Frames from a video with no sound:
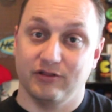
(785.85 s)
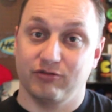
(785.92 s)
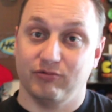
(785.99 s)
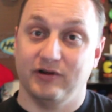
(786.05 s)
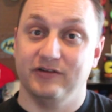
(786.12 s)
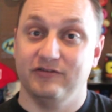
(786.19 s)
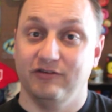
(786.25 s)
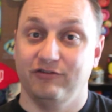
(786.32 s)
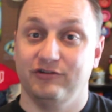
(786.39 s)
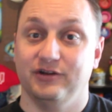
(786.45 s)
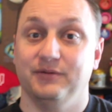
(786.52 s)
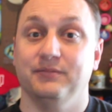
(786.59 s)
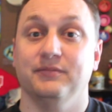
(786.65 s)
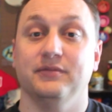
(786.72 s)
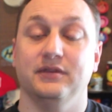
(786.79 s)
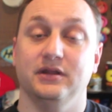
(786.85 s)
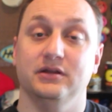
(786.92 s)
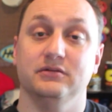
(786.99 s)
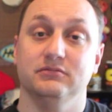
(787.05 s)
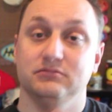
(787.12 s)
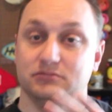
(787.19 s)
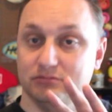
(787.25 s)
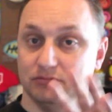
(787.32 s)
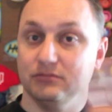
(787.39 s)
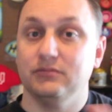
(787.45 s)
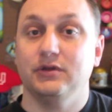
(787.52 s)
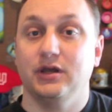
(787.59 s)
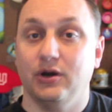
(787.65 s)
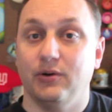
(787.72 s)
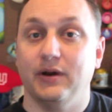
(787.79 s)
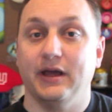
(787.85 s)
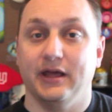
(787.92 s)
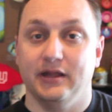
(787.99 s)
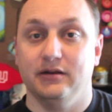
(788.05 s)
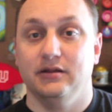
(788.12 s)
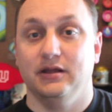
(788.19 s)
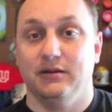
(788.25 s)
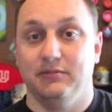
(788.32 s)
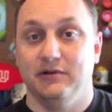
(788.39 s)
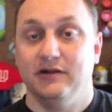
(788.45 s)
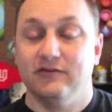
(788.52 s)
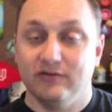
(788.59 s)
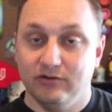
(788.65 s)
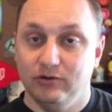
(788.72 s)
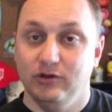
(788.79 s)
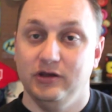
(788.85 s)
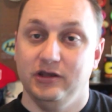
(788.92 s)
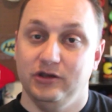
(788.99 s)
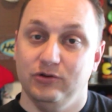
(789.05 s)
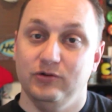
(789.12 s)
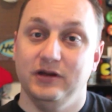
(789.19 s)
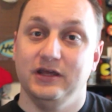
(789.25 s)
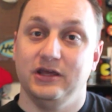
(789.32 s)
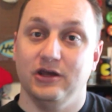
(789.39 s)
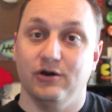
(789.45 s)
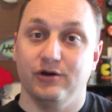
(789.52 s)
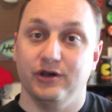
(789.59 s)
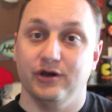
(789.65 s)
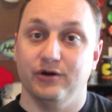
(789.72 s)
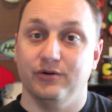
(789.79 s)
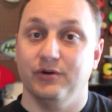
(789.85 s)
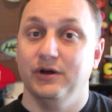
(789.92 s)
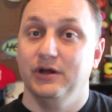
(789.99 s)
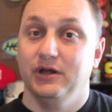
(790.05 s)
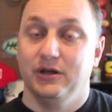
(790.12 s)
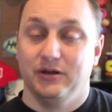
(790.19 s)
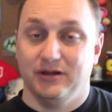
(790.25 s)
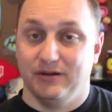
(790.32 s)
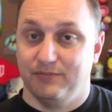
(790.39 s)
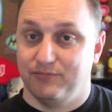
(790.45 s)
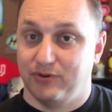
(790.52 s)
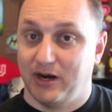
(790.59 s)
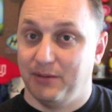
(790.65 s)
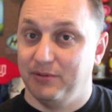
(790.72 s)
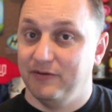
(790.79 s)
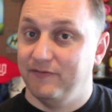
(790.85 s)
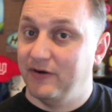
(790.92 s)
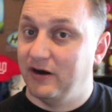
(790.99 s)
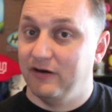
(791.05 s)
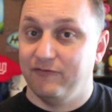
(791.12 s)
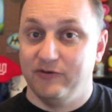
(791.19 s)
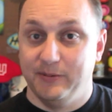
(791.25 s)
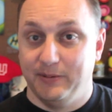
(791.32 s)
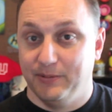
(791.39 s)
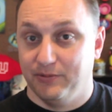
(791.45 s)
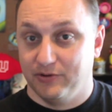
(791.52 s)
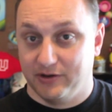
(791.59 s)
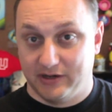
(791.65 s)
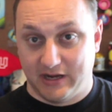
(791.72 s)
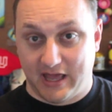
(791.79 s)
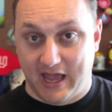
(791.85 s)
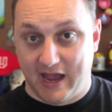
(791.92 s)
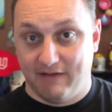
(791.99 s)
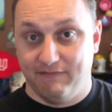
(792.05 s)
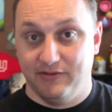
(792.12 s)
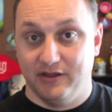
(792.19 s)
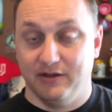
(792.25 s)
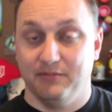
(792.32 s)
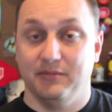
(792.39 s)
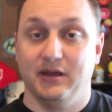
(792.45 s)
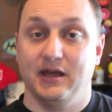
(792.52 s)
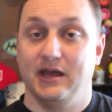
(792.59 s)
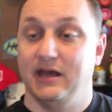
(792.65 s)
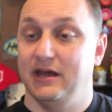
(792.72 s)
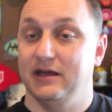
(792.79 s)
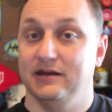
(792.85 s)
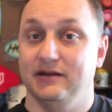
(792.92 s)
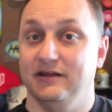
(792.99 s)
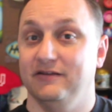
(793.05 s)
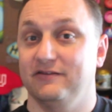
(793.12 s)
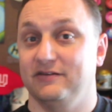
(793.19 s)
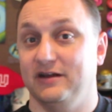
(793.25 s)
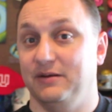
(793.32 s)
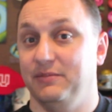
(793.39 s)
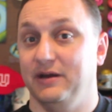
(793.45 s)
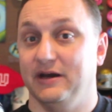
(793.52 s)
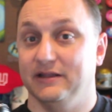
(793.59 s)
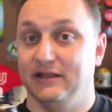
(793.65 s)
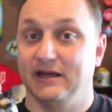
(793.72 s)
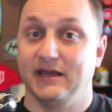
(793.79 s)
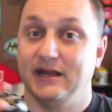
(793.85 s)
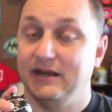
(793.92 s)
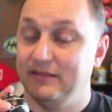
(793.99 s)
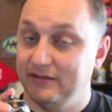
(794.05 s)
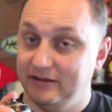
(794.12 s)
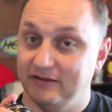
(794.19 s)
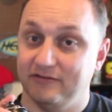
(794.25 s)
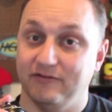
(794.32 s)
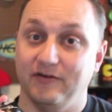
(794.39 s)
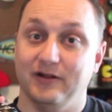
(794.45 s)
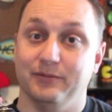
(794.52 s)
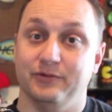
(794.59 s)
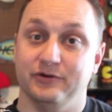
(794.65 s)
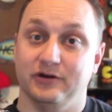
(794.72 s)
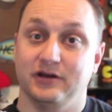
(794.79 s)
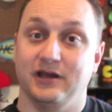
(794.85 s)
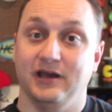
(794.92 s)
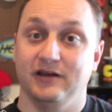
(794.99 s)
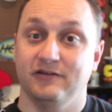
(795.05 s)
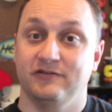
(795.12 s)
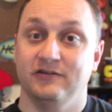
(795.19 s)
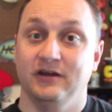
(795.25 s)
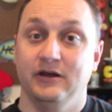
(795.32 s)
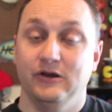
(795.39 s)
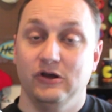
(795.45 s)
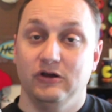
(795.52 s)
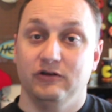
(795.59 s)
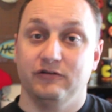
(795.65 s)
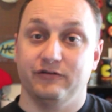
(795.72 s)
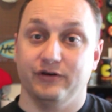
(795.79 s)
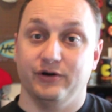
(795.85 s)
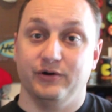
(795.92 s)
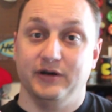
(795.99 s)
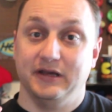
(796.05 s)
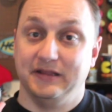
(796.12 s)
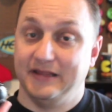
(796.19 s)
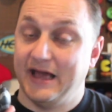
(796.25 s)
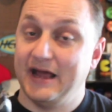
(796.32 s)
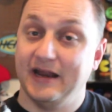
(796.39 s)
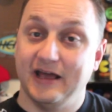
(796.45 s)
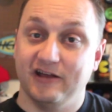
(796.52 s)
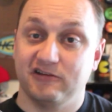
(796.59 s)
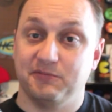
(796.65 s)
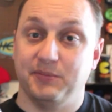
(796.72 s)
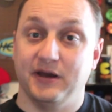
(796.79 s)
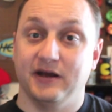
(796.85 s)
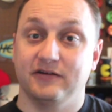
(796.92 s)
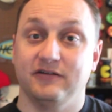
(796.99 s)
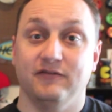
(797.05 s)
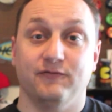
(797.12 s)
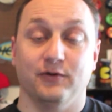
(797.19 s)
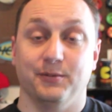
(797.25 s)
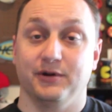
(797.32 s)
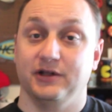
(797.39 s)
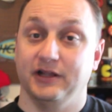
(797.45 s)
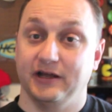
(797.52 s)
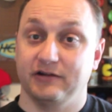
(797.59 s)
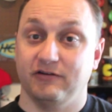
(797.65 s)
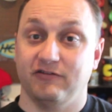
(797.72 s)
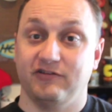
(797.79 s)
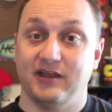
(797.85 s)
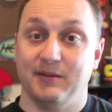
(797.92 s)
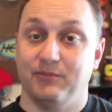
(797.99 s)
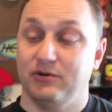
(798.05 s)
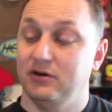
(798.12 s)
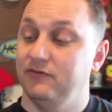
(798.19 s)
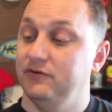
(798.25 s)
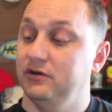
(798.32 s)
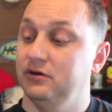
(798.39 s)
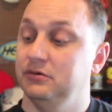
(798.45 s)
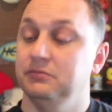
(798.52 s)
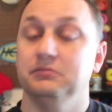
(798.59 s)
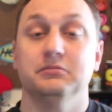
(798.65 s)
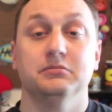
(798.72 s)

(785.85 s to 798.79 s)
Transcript: thread system, then go ahead. I mean, it's a unique yo-yo. Probably very few people are going to have them, and it's going to be unlike anything that's available in your case. So in that aspect, from a collector's standpoint of view,